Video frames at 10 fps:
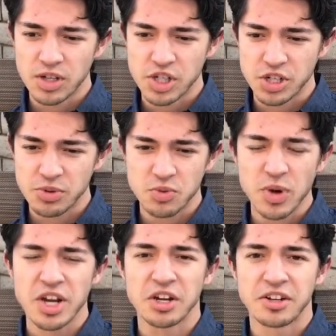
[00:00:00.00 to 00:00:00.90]
She was
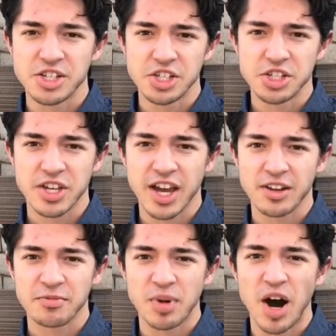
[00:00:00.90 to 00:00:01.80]
weird. She just
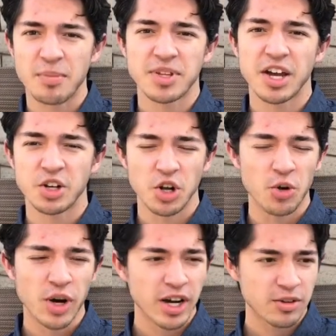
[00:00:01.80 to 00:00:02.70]
kind of popped out of
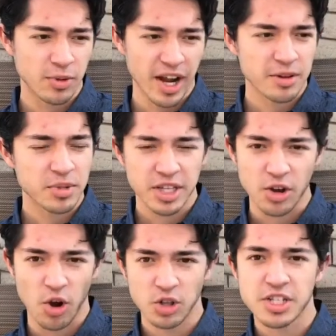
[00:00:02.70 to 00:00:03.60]
nowhere randomly
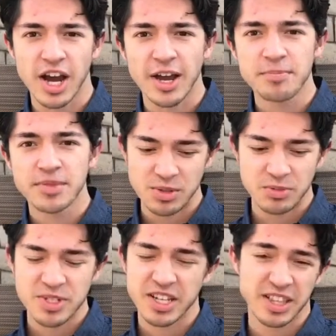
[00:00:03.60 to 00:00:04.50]
all the time. It was
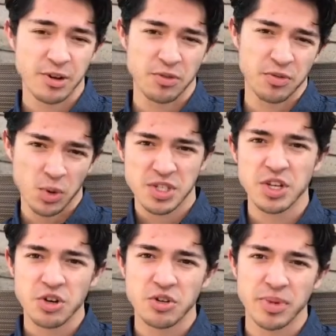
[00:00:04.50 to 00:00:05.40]
almost like they were
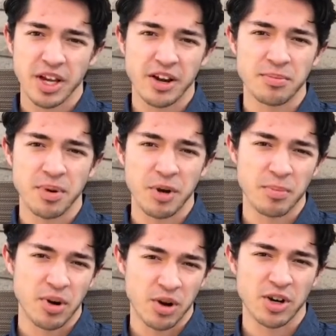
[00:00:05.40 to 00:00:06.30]
forcing her to become a
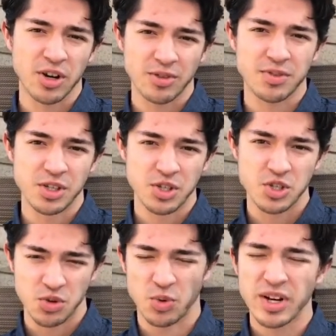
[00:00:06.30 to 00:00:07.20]
part of the
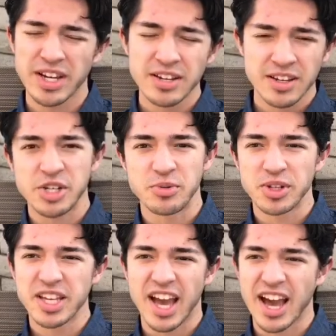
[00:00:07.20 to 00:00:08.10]
story. She
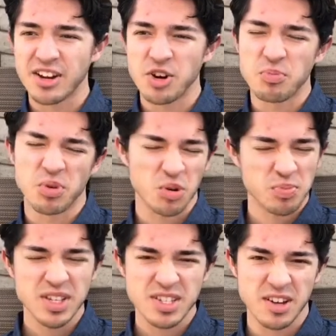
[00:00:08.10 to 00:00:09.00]
really had no
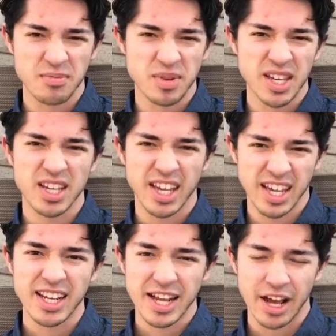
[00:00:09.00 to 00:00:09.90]
purpose of being
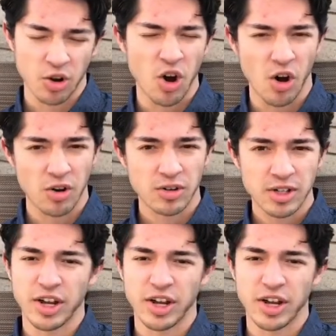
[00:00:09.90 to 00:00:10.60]
in it at all.